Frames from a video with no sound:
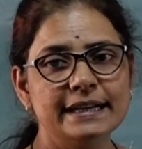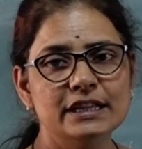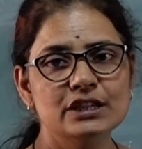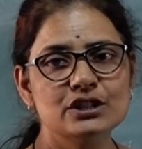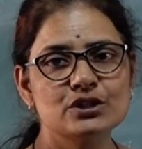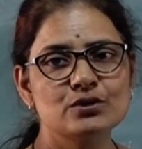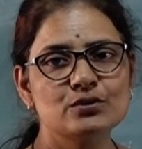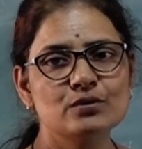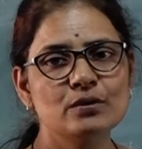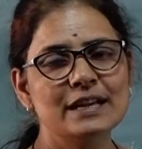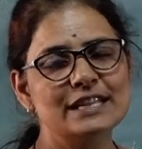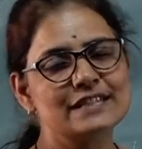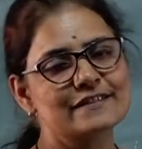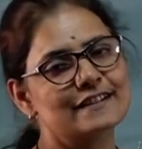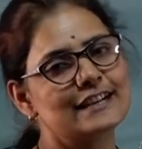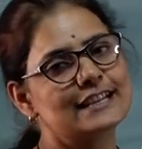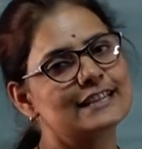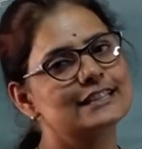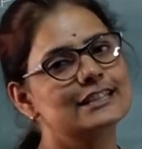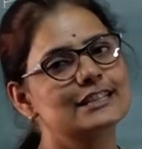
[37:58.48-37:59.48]
is 2 as
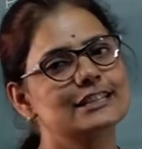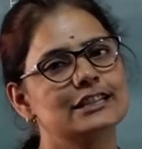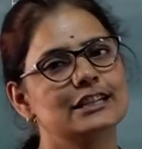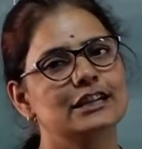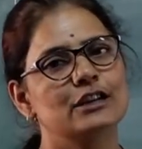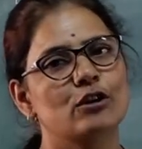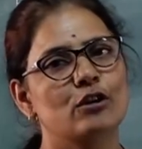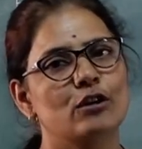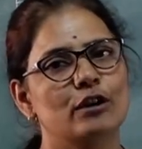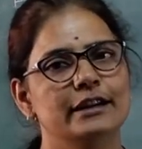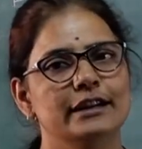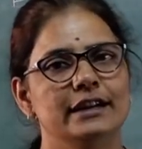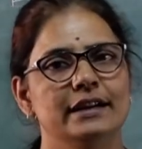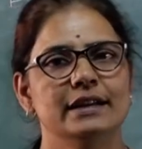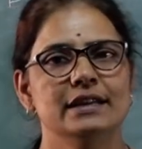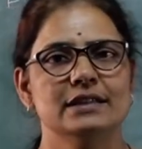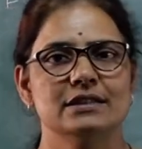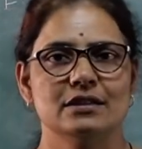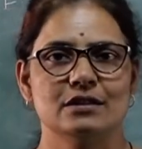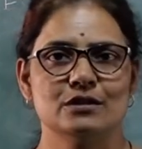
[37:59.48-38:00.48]
well as the z coordinate
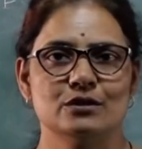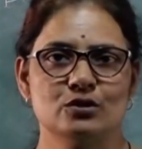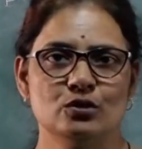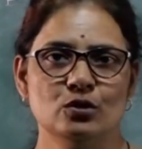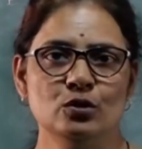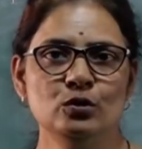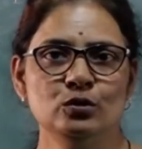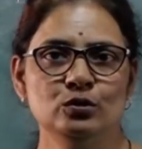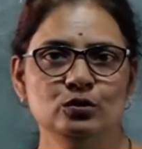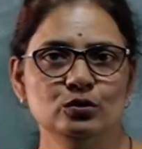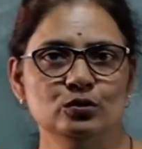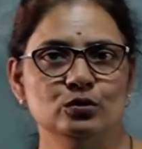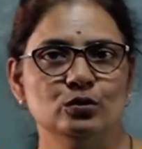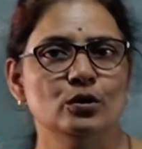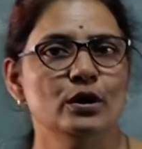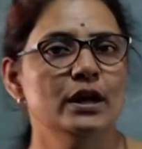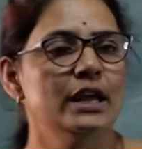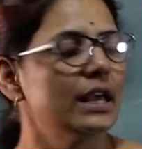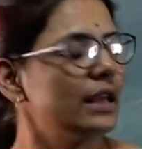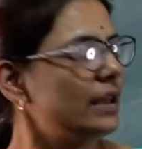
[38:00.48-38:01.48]
is also 2.
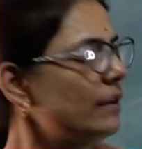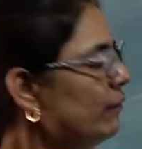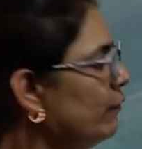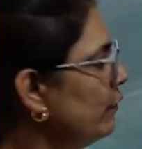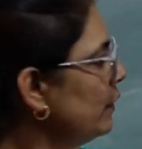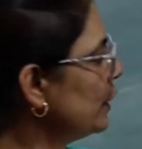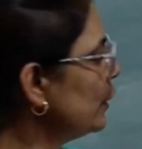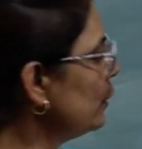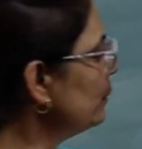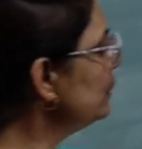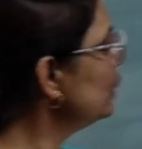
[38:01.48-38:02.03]
If one of